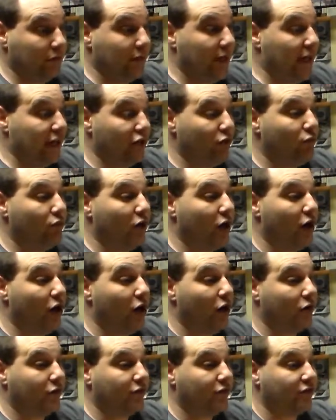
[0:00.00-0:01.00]
got new
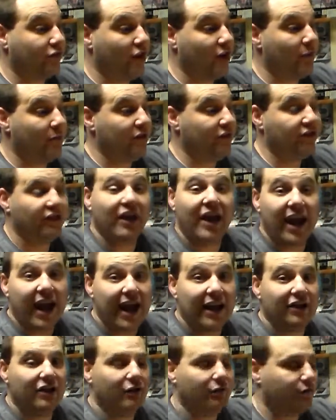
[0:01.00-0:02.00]
dogs and zombies and they
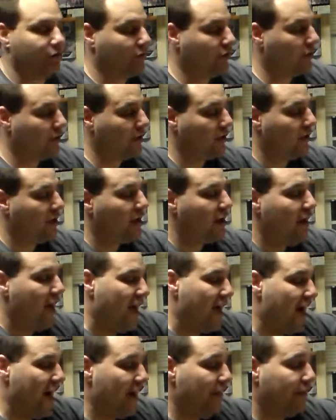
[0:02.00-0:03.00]
act differently.
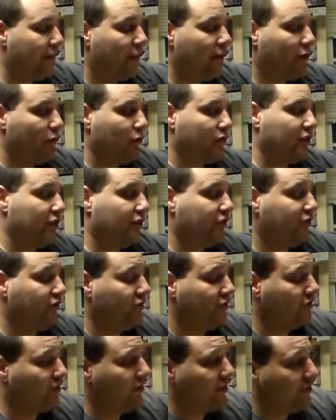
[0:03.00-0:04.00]
I think what they
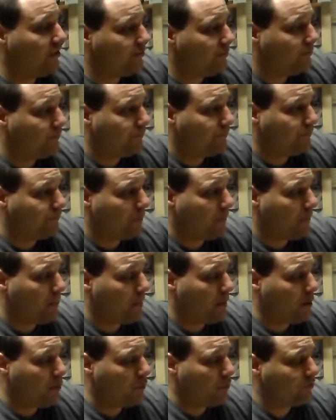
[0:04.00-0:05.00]
should have did
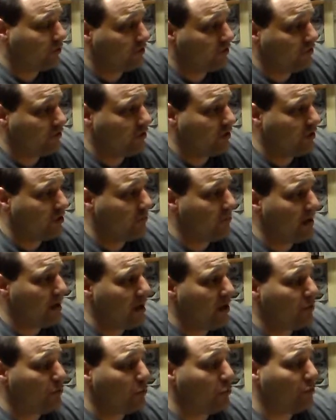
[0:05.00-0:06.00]
was they should have come
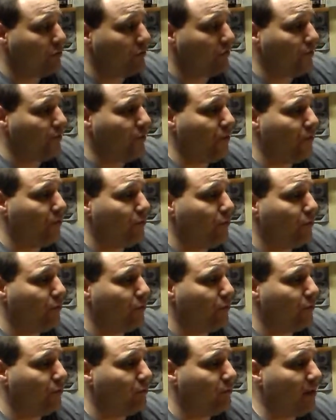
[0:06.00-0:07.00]
out with a few
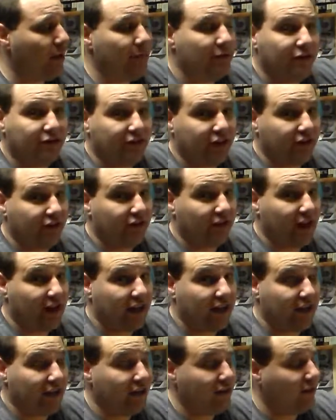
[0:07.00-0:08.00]
maybe sets
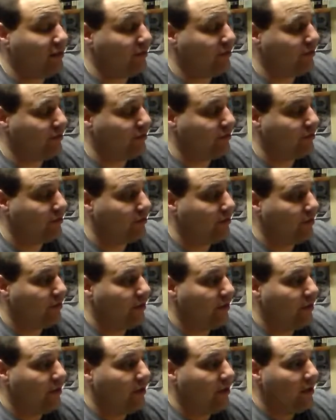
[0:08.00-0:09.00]
like these
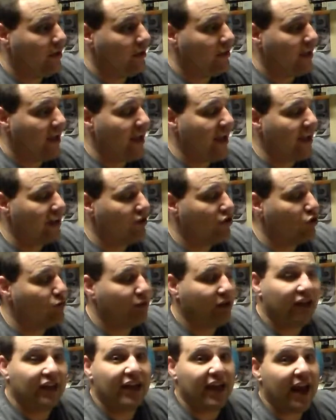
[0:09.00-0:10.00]
that had new
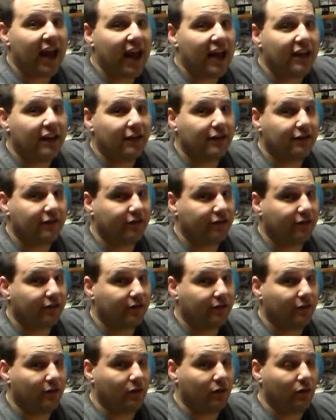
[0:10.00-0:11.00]

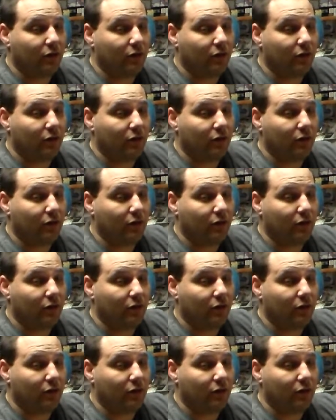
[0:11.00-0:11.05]
mechanics